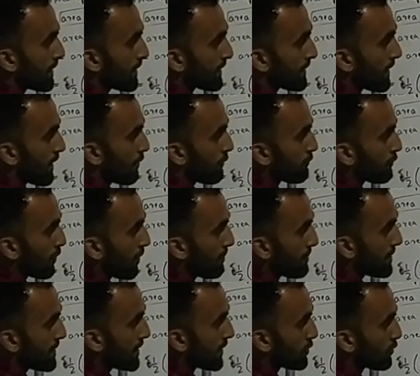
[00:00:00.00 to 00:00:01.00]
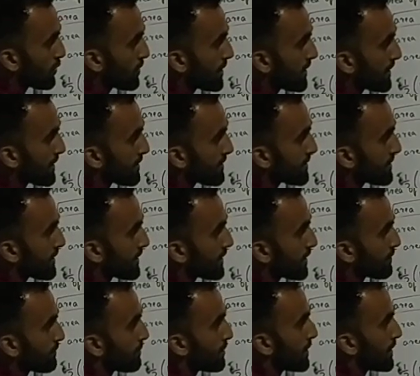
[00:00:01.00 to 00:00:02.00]
Now from here to here is
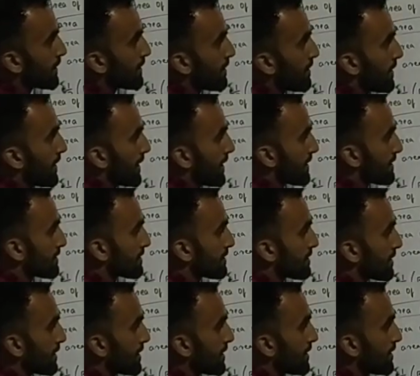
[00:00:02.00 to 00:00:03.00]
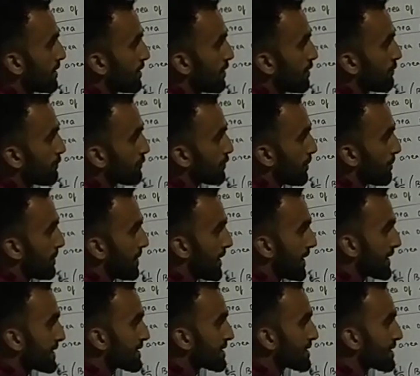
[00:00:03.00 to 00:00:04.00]
nothing but X3. From
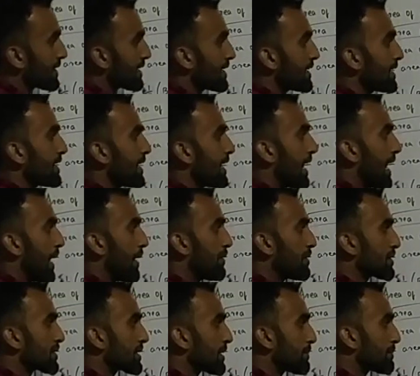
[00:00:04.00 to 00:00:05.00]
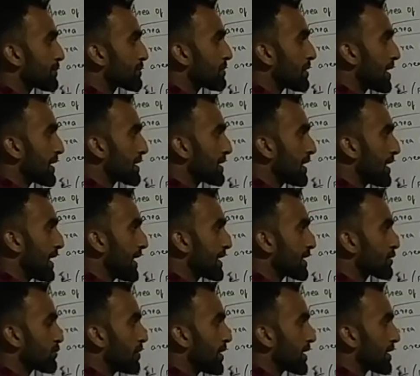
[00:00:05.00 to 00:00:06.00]
X3, I will subtract
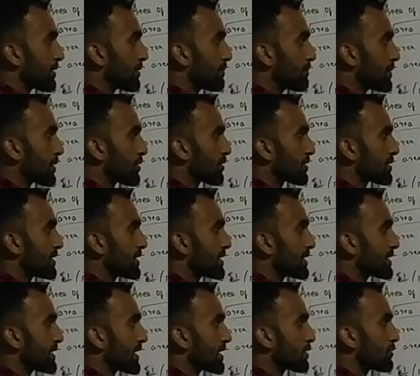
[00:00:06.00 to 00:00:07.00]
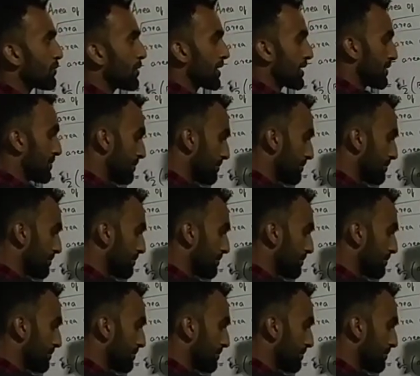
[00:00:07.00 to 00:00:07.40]
X1 because this is X1.